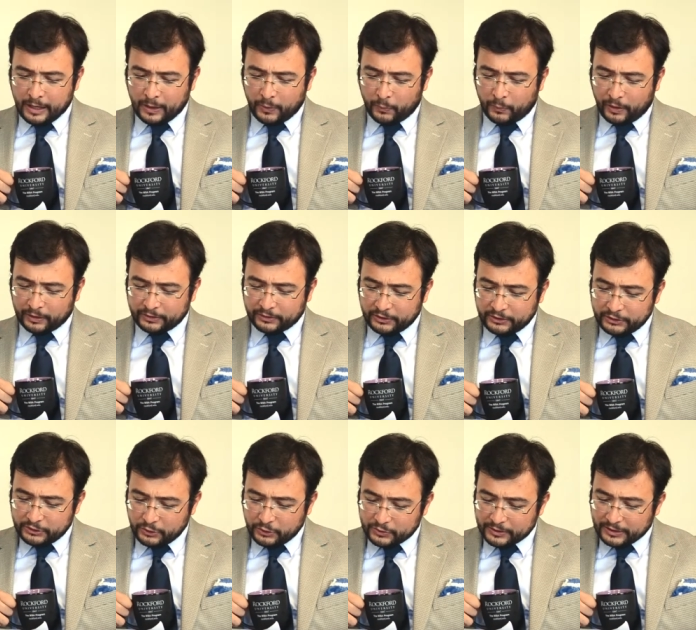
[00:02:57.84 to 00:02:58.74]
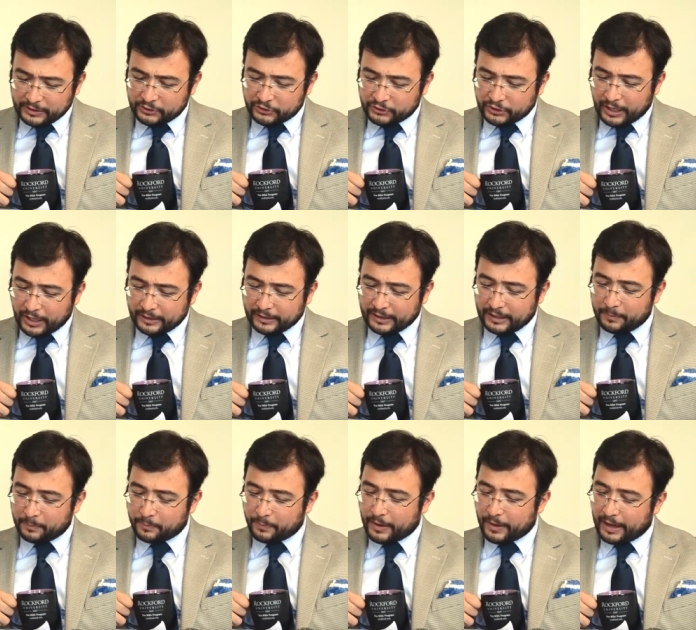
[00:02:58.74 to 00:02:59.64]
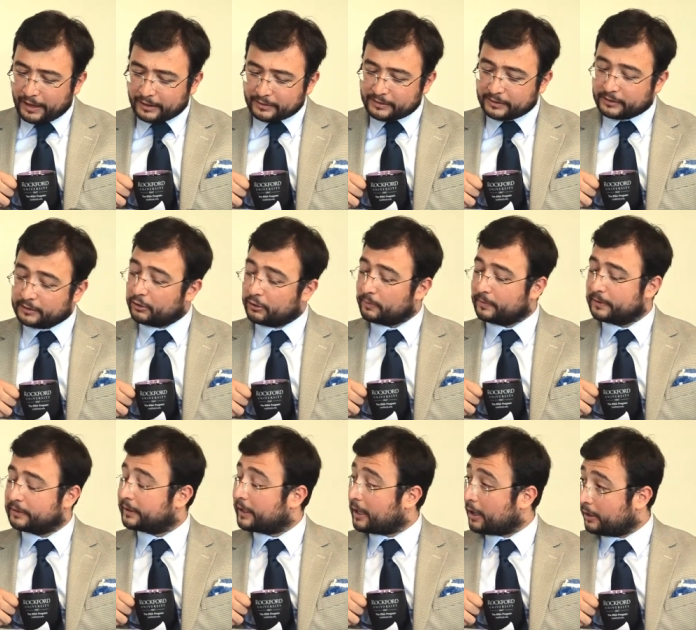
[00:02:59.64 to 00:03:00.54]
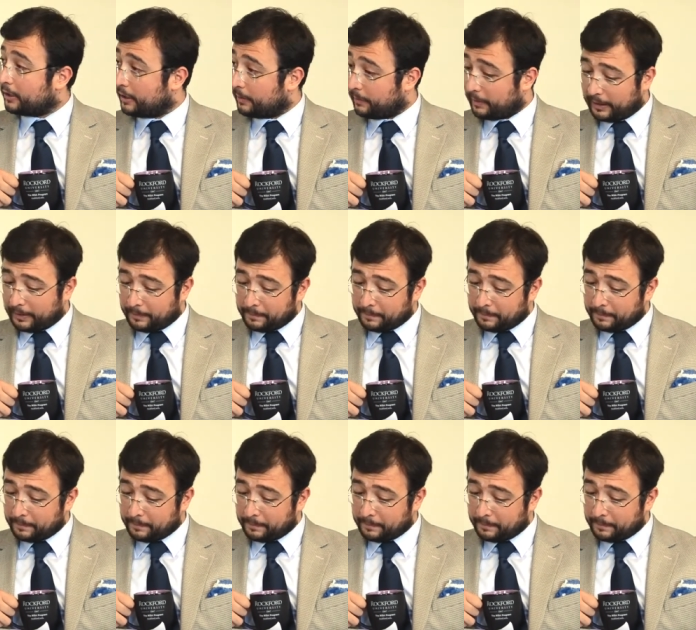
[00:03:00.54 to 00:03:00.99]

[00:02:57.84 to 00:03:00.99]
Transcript: what issues in china impact the global economy